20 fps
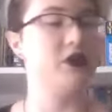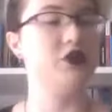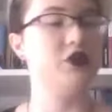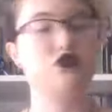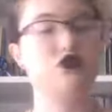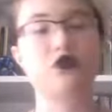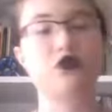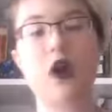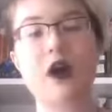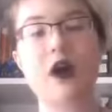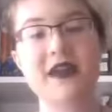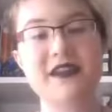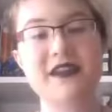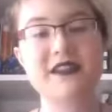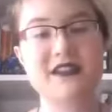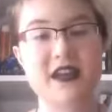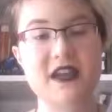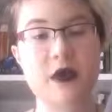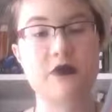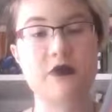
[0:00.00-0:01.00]

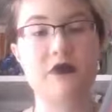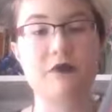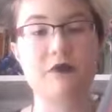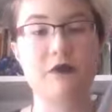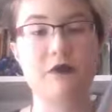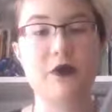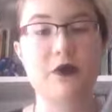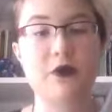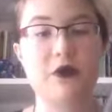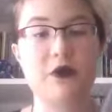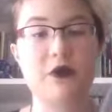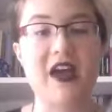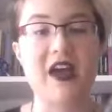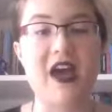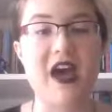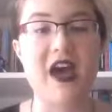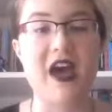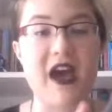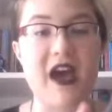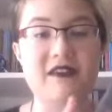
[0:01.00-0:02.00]
Drawing Down the Moon.
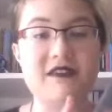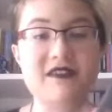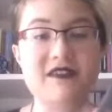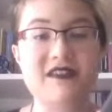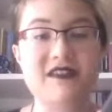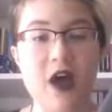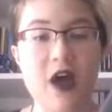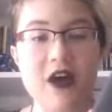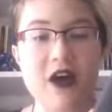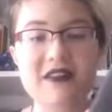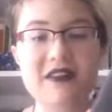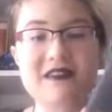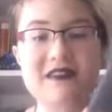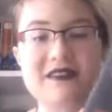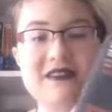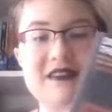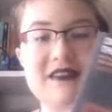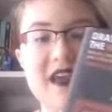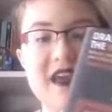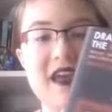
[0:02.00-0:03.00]
I saw
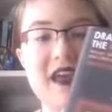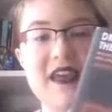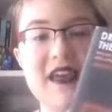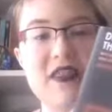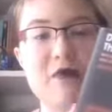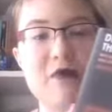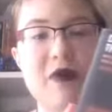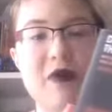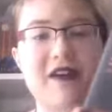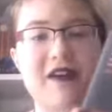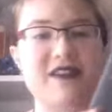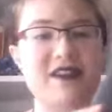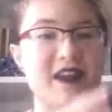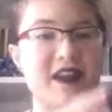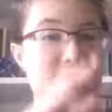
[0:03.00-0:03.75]
this in the box and